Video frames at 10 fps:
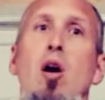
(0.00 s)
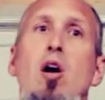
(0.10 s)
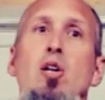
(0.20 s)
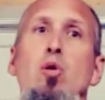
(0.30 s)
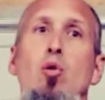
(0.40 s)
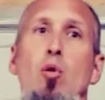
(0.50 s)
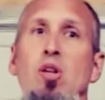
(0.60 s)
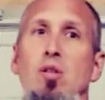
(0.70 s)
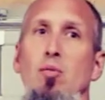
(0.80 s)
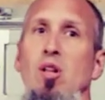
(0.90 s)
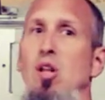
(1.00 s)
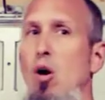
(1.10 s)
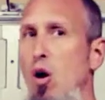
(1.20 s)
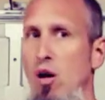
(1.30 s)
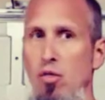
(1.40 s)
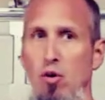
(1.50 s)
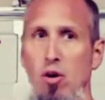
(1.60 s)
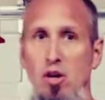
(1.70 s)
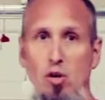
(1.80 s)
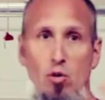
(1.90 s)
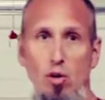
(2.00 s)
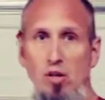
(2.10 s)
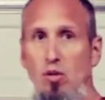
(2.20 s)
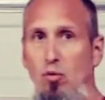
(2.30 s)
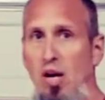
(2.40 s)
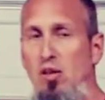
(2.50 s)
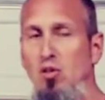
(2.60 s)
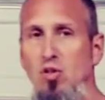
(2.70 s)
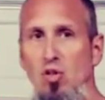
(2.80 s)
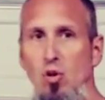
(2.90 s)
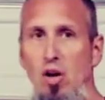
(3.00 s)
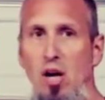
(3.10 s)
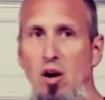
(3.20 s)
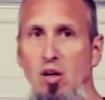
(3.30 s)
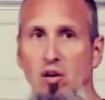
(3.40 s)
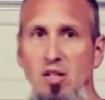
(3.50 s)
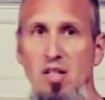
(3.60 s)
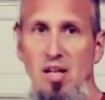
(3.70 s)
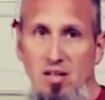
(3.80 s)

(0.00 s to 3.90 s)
are you going to be the author? Are you going to write the story? Are you going to take the